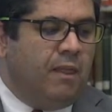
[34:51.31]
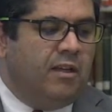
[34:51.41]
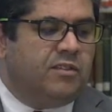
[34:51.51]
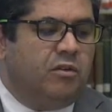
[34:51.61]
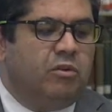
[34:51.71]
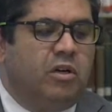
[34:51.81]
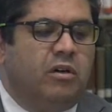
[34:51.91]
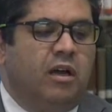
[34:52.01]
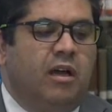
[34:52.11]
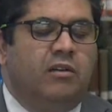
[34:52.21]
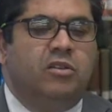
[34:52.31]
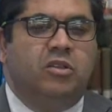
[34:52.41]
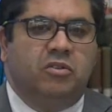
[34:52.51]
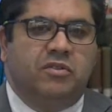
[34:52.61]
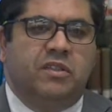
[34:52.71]
So we are
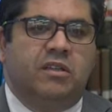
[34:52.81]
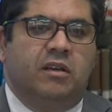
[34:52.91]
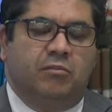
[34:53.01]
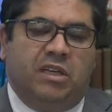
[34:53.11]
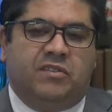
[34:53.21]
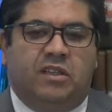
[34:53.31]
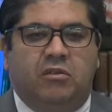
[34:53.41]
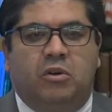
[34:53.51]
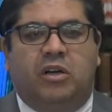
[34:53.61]
we